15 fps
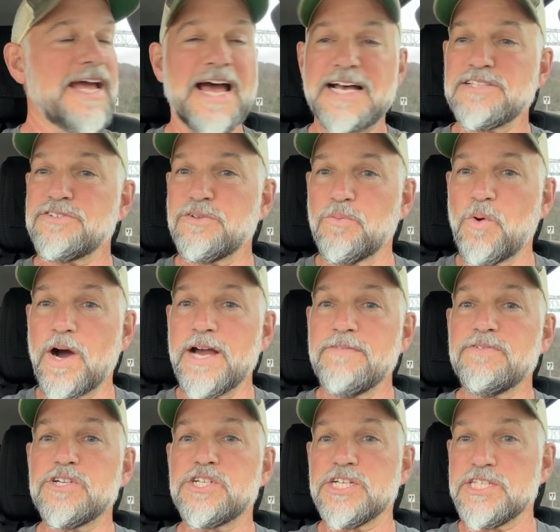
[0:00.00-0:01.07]
asked the wife
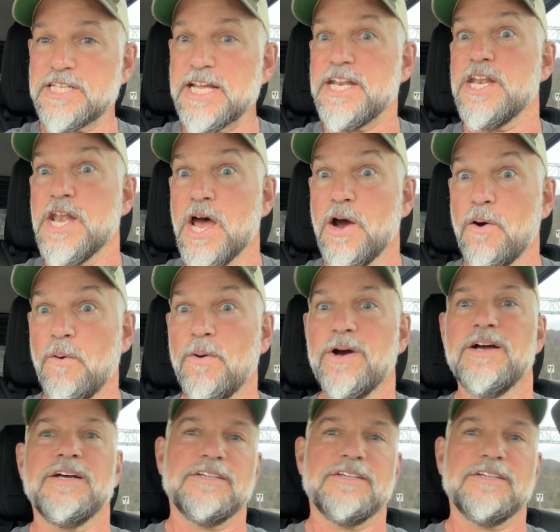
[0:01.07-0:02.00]
and she said no.